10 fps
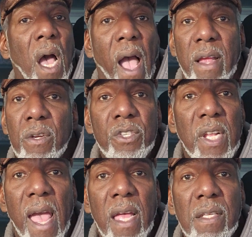I
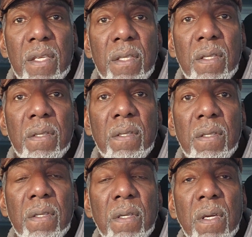understand,
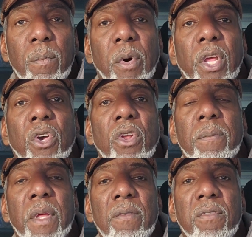but it could have
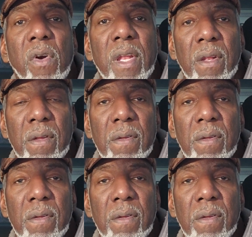been avoided.